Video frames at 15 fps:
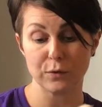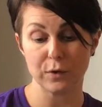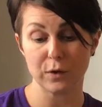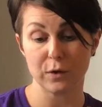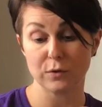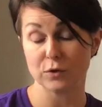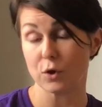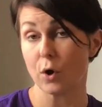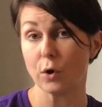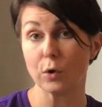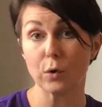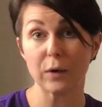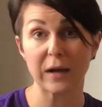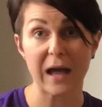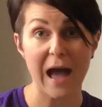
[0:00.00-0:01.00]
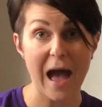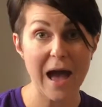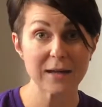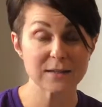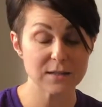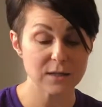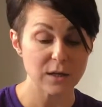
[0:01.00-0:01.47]
the dog or
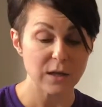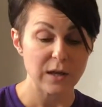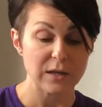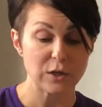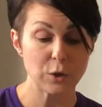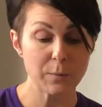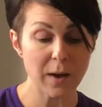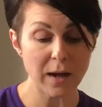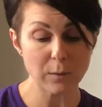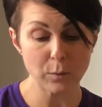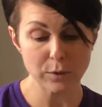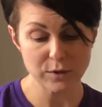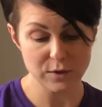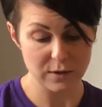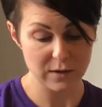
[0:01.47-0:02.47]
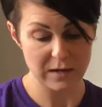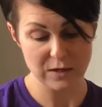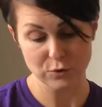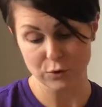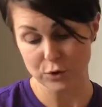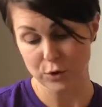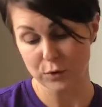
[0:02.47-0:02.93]
cat, you might want to
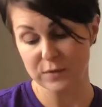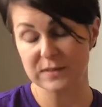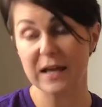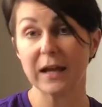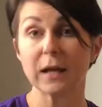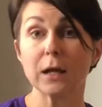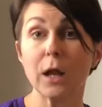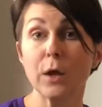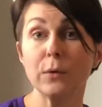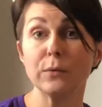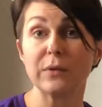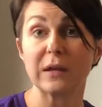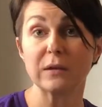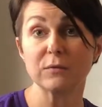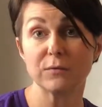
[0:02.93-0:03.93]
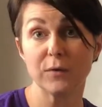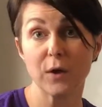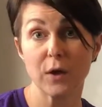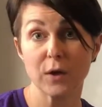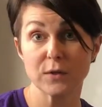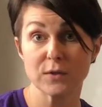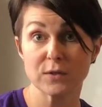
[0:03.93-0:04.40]
introduce their clothing
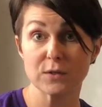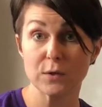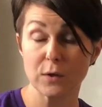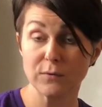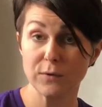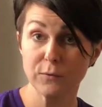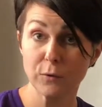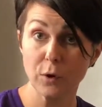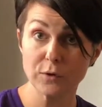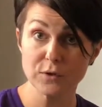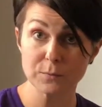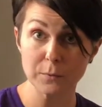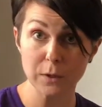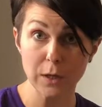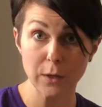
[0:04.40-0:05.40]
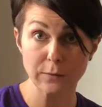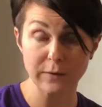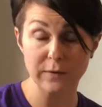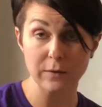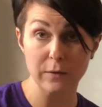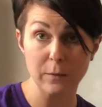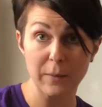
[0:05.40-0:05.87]
first. So if you've got some
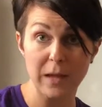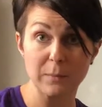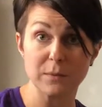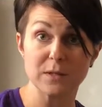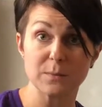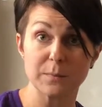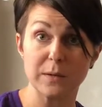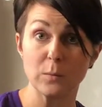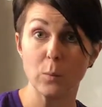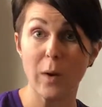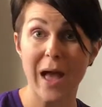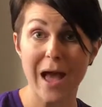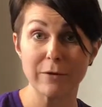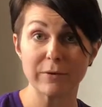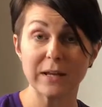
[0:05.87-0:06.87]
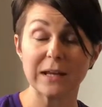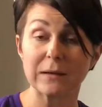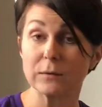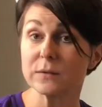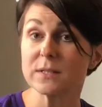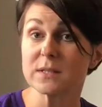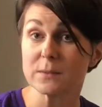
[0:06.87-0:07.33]
clothing that the baby's been wearing,
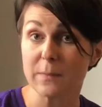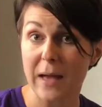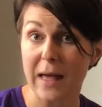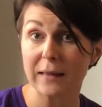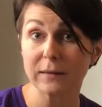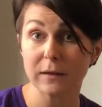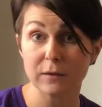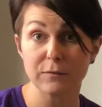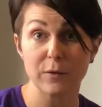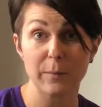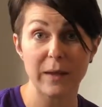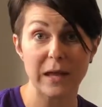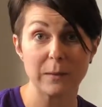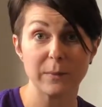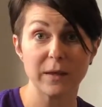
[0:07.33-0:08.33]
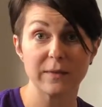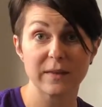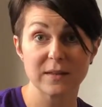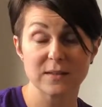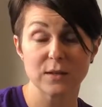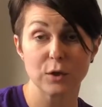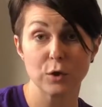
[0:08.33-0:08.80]
it will smell of the baby, and
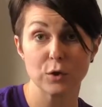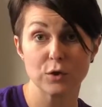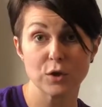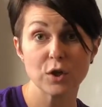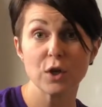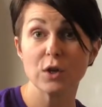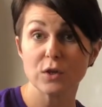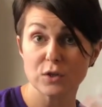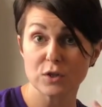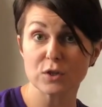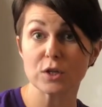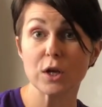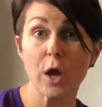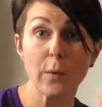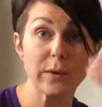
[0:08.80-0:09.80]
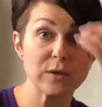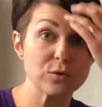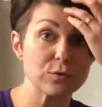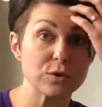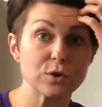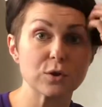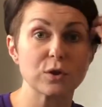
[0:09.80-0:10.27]
that's a good slow
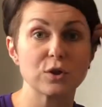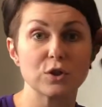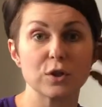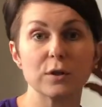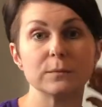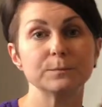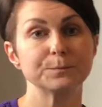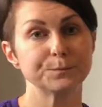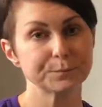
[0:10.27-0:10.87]
introduction.